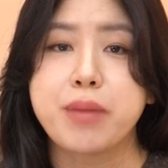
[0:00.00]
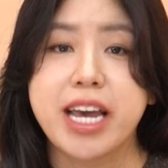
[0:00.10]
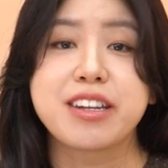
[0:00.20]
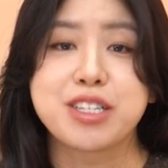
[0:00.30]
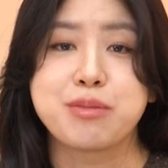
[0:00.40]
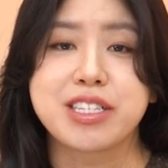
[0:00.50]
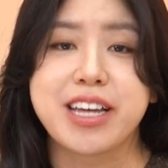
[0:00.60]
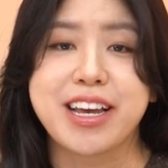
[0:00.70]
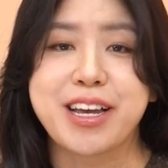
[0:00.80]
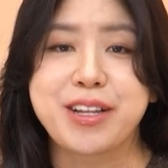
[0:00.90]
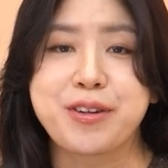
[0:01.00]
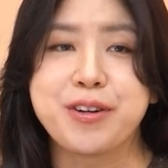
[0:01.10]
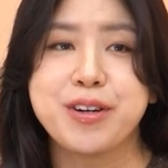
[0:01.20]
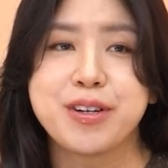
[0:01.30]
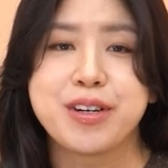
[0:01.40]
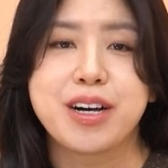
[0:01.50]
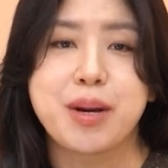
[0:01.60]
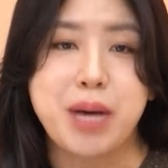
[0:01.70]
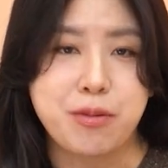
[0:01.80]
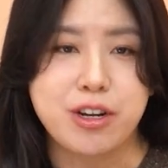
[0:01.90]
making this mistake in your
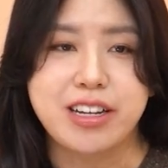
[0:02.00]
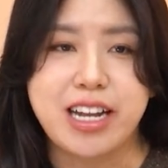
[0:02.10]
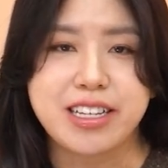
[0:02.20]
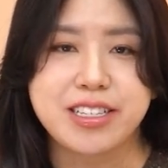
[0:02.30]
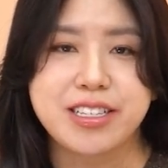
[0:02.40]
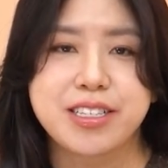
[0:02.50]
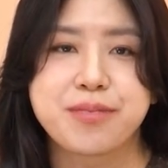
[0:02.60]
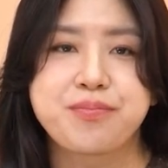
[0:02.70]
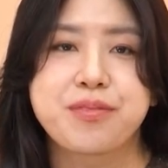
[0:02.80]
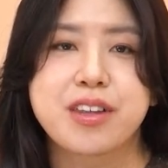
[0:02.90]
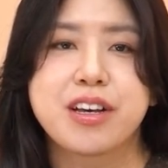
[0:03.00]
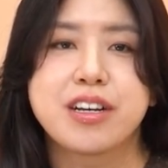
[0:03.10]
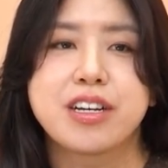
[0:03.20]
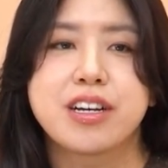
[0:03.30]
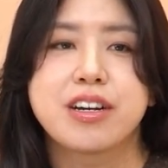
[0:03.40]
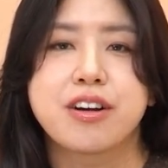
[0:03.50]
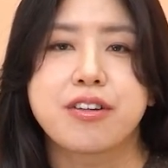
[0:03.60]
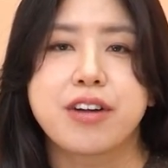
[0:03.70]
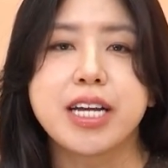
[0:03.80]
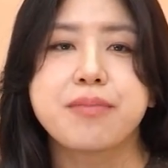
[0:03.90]
paper 1 analysis,
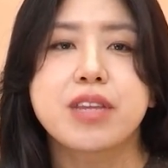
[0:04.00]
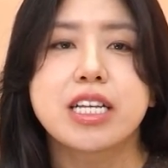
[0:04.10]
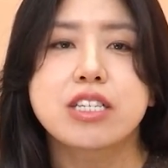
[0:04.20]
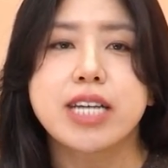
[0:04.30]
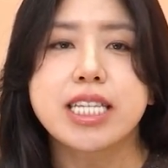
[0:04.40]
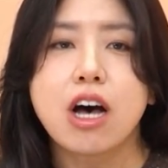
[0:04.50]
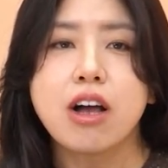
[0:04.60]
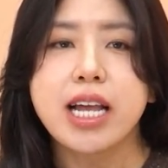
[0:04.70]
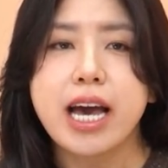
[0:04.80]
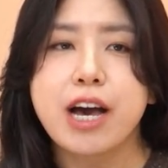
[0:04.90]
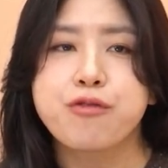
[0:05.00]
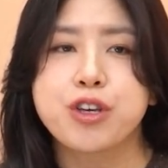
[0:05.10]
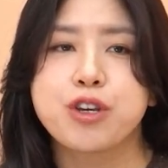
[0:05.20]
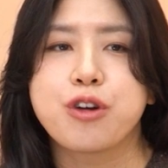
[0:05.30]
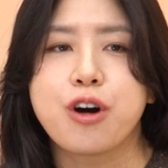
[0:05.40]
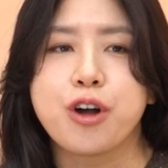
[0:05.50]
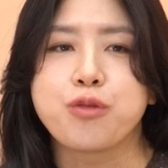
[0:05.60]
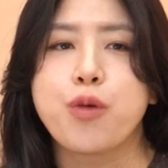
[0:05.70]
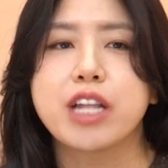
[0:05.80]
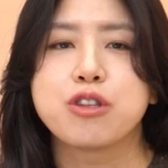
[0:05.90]
right? So that's all I have for you
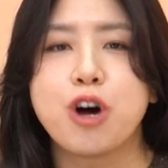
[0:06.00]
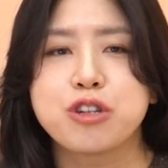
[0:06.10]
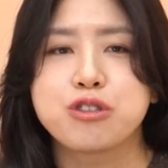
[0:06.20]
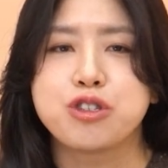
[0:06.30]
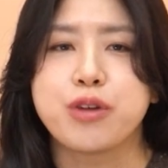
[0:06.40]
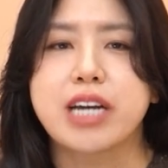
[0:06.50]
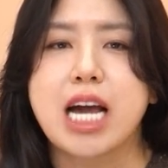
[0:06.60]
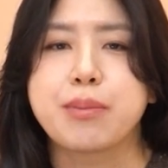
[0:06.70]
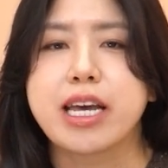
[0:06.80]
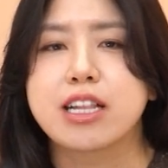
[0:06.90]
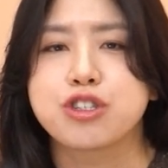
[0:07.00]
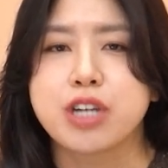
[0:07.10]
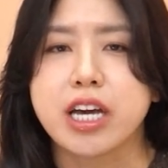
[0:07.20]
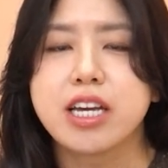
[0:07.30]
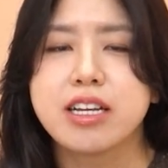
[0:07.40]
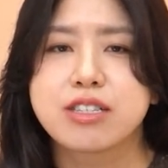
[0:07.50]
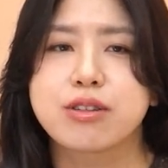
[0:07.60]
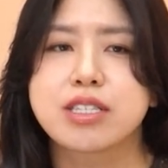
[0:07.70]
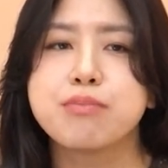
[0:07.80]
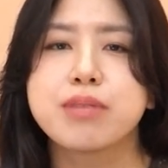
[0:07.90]
on what not to do in IB English A. So
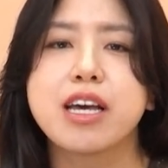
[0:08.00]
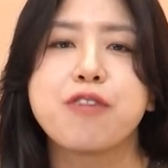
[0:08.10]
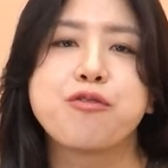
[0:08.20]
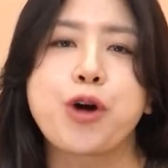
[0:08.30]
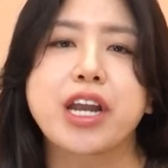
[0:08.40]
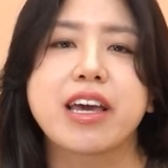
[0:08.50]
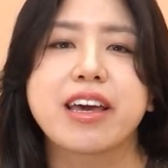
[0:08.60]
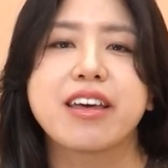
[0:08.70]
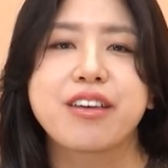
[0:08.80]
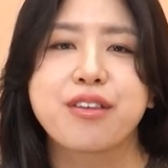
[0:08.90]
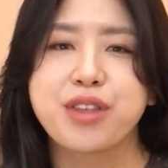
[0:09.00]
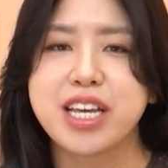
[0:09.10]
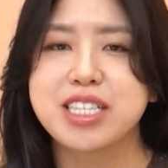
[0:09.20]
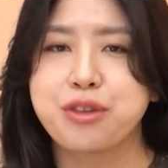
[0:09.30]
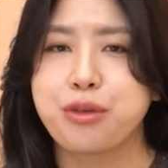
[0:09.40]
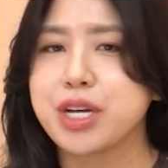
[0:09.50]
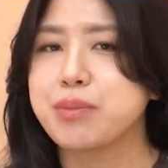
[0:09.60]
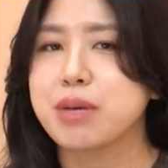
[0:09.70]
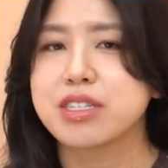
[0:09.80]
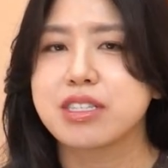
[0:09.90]
simply avoiding these 3
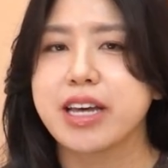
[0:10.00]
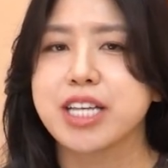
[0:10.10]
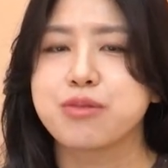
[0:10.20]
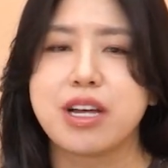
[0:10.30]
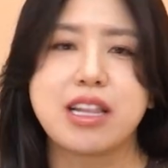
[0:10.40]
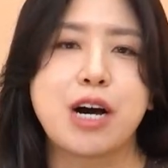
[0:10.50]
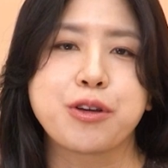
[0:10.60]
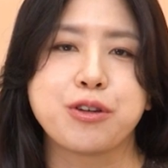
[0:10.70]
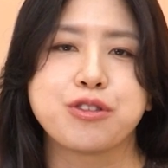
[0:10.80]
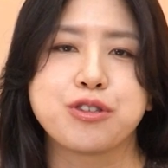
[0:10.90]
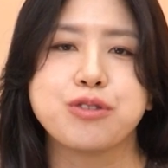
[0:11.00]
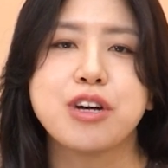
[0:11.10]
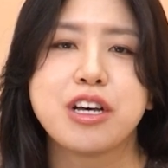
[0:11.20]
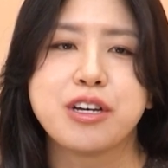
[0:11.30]
big mistakes will allow you to